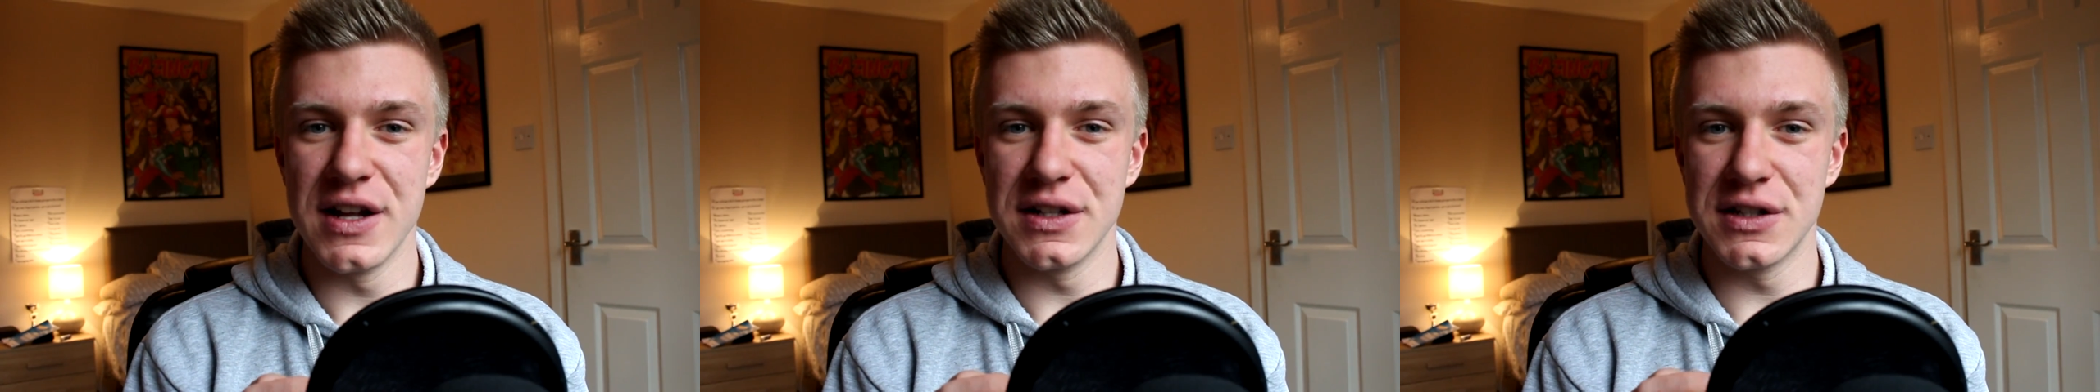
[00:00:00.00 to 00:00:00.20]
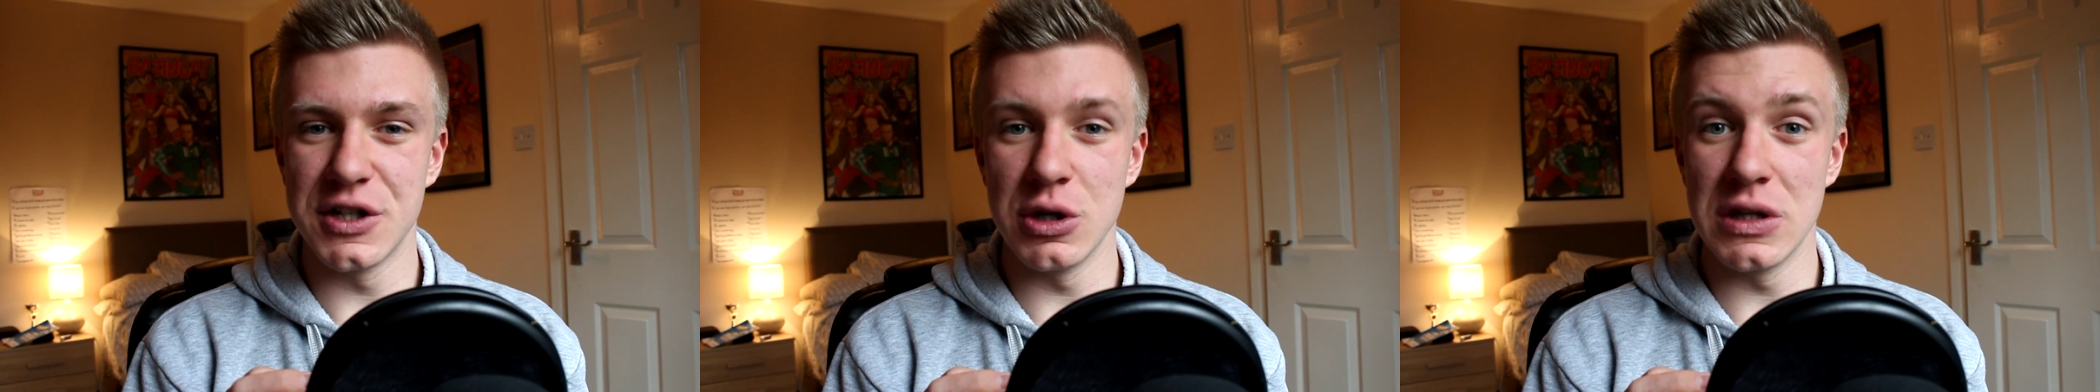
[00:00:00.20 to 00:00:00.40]

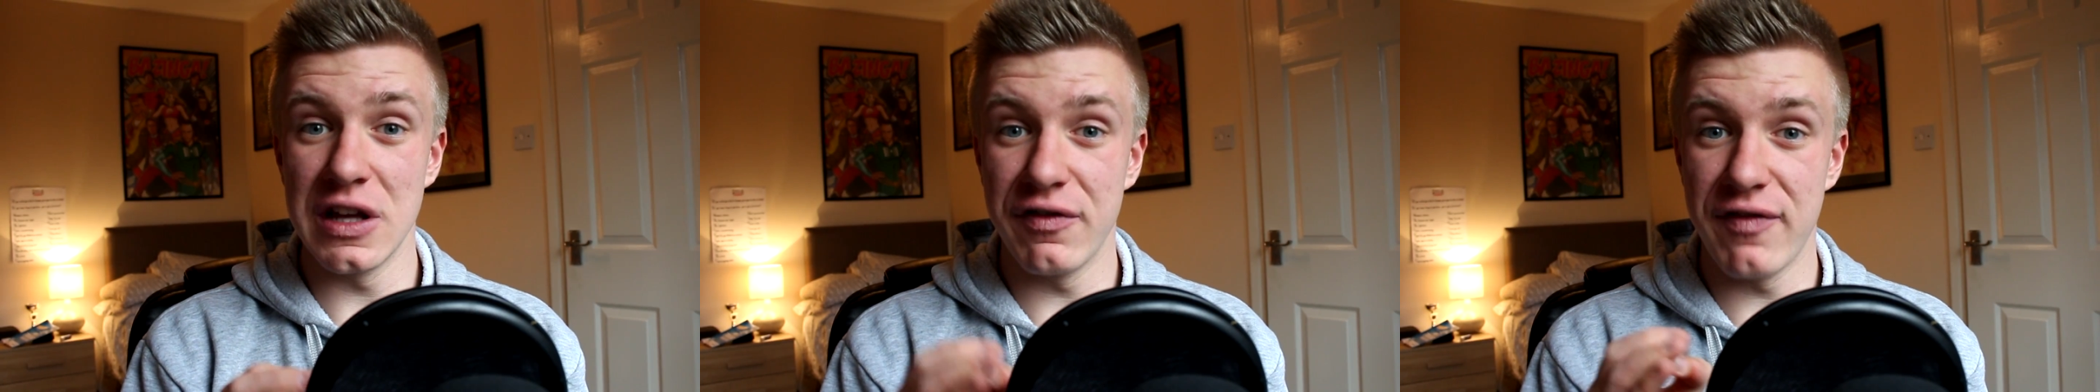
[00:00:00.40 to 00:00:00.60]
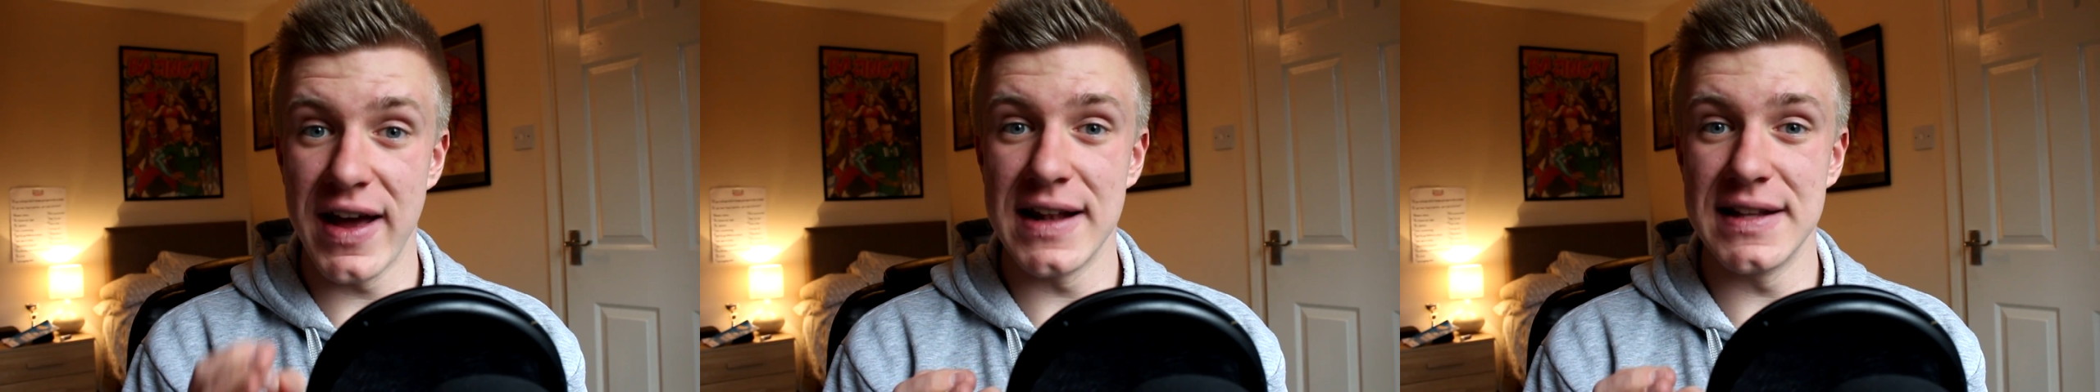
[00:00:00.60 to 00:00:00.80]
to the
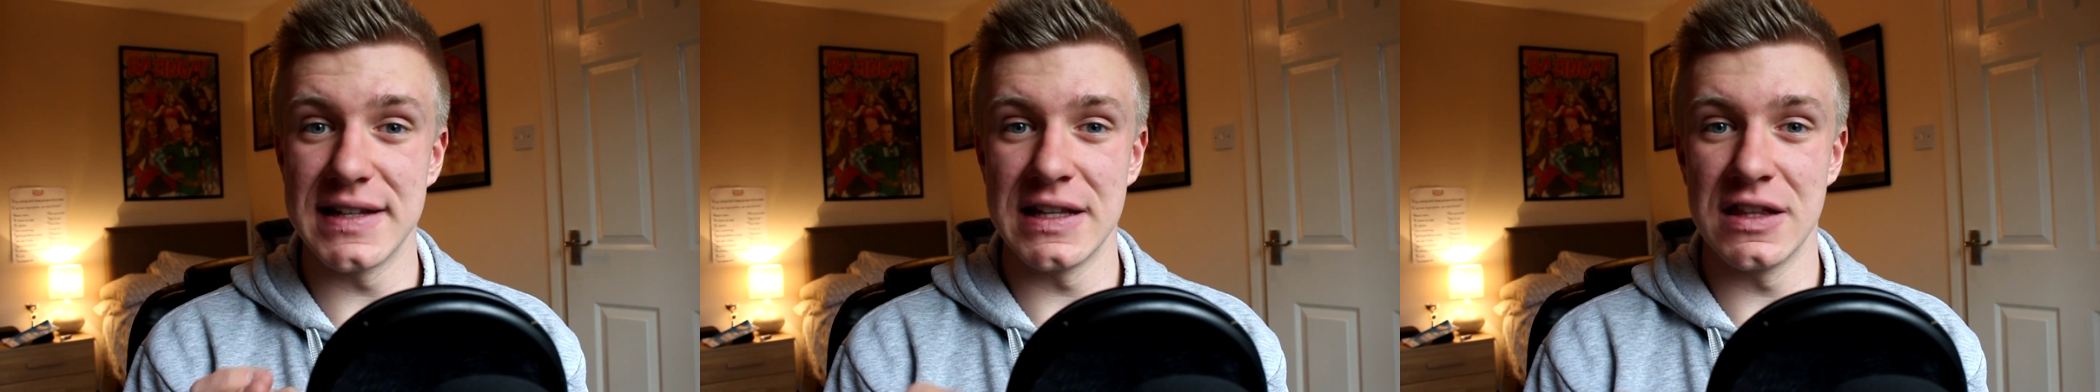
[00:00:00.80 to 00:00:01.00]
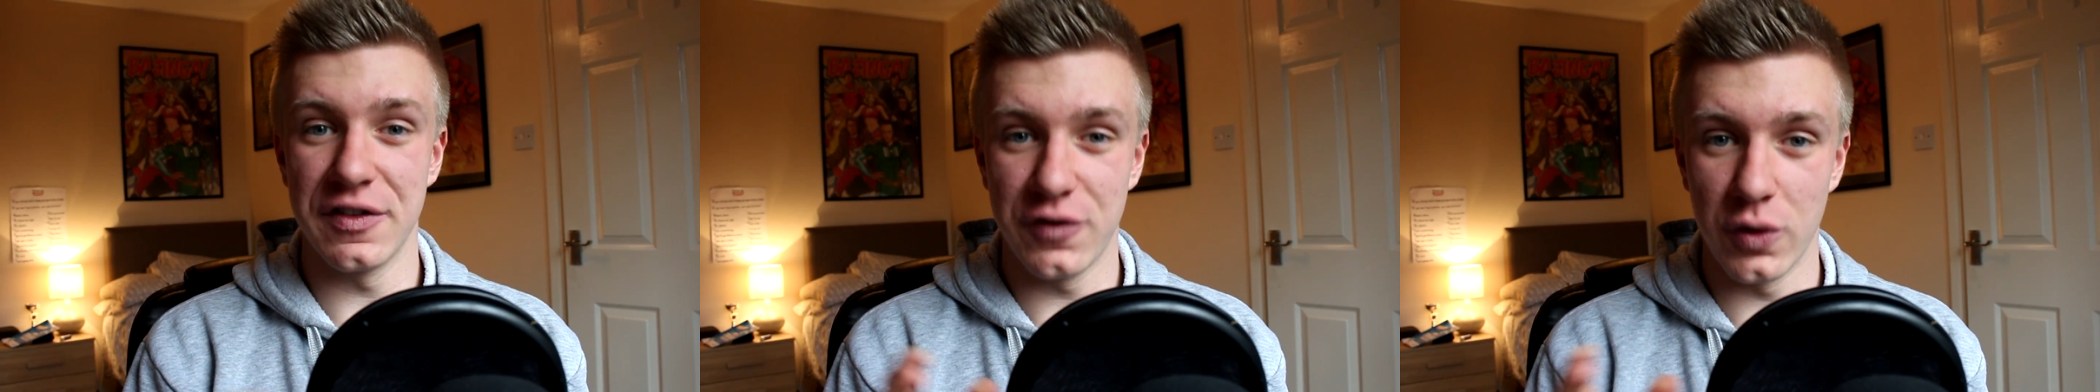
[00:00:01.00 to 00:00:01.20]
events
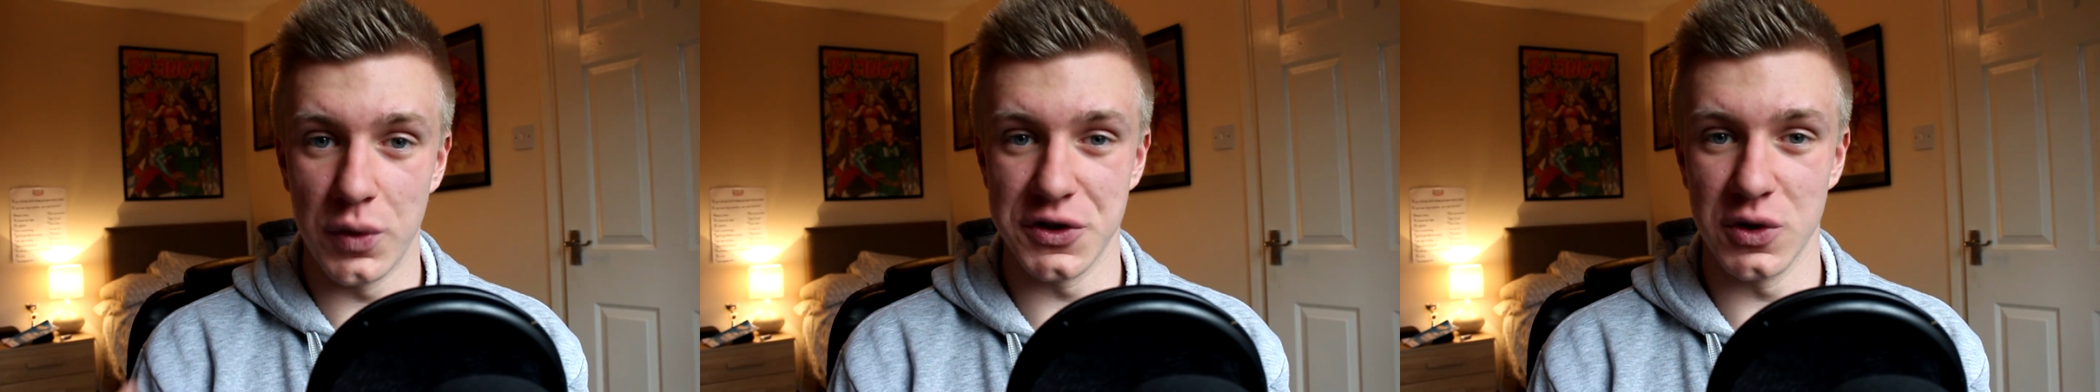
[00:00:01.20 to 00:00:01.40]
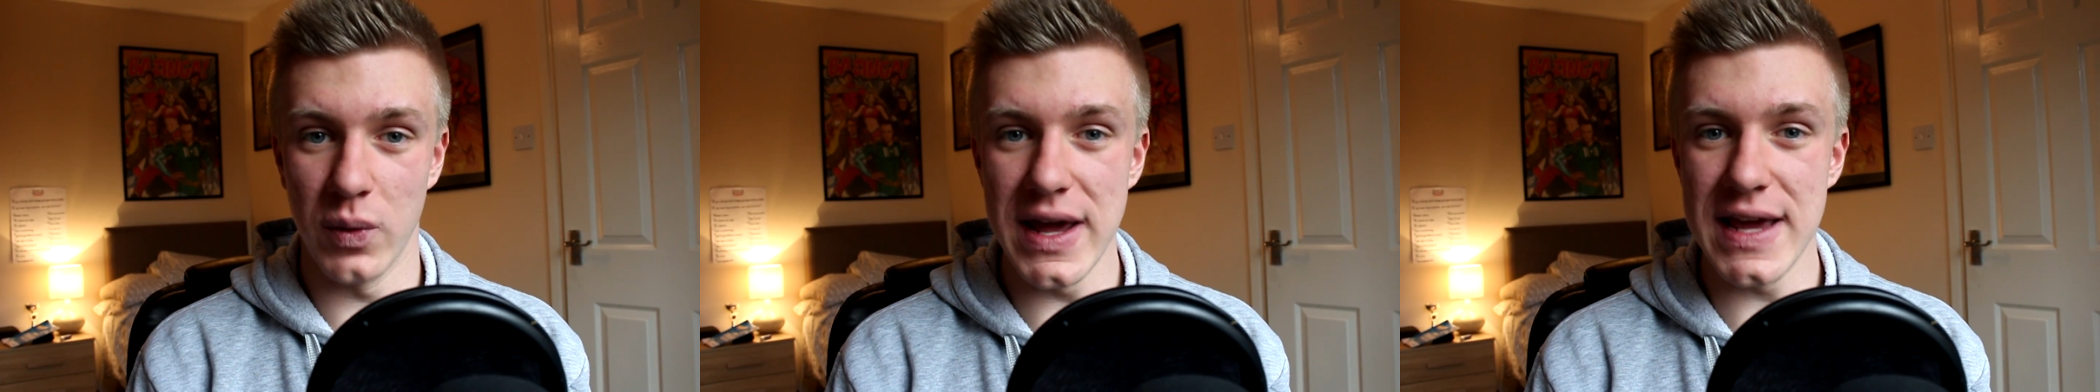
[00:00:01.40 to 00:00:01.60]
in The
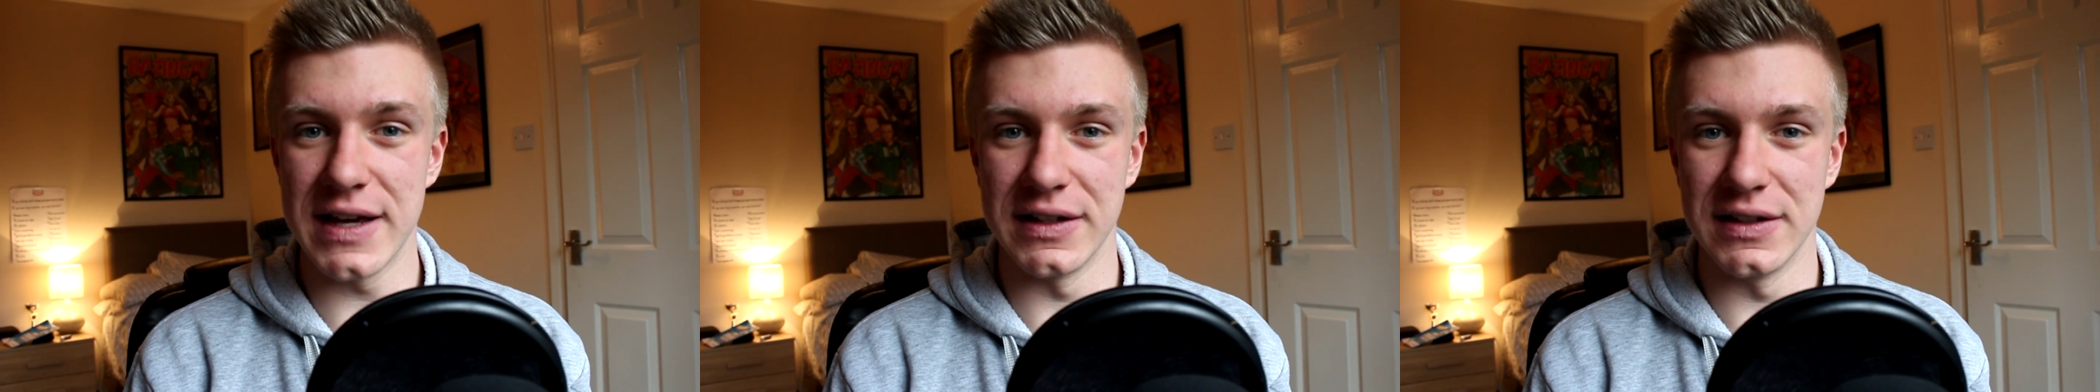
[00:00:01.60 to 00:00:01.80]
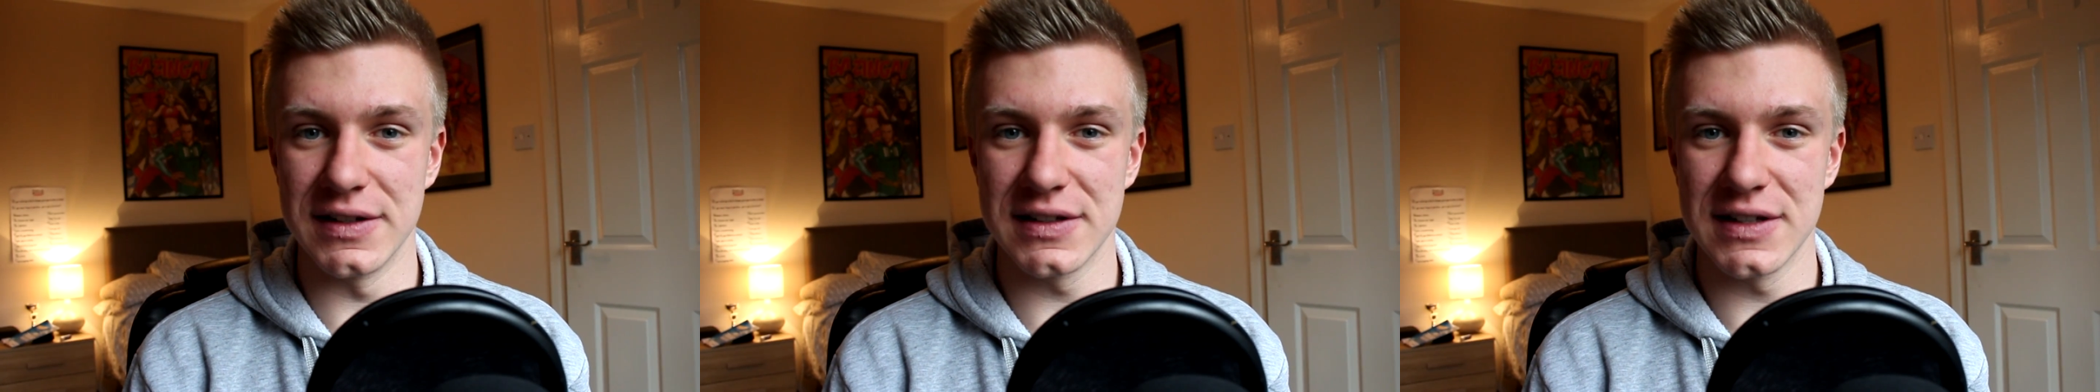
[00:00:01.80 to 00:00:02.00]
Force
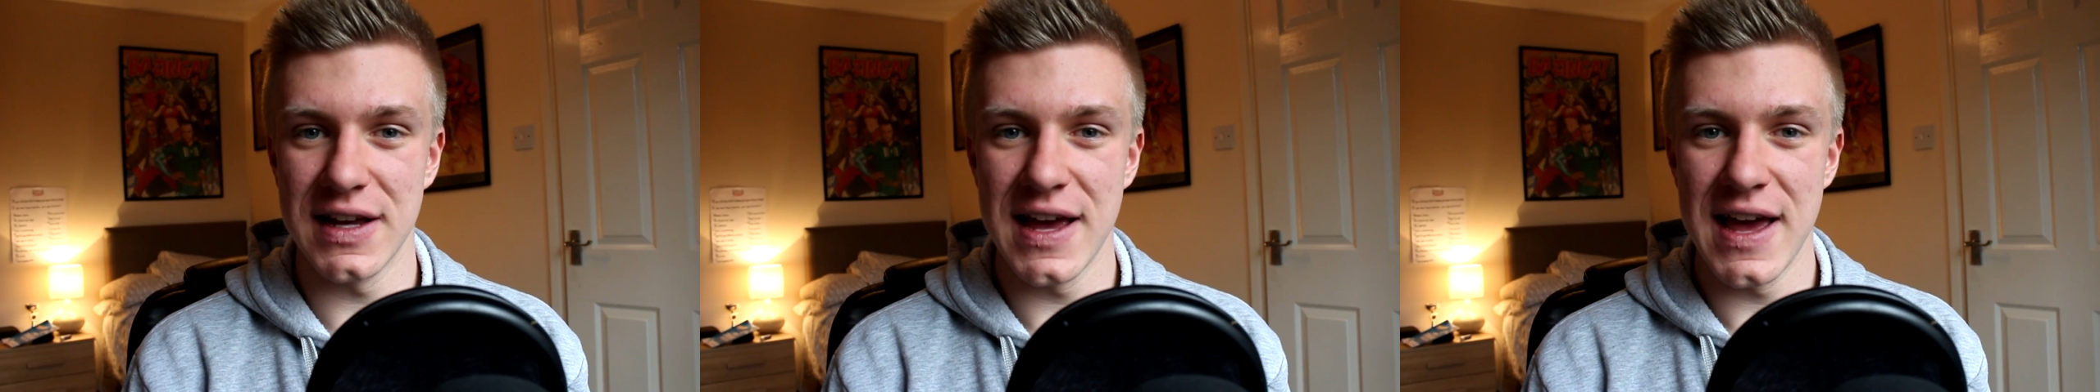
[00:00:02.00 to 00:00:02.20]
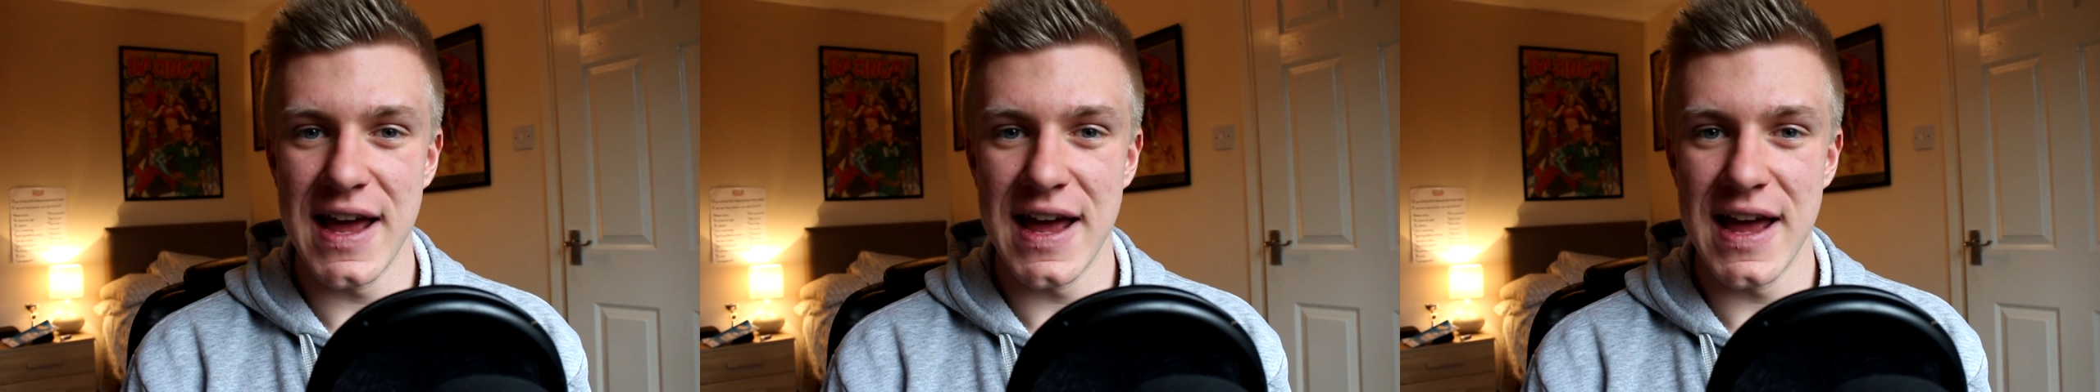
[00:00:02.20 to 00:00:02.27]
Awakens.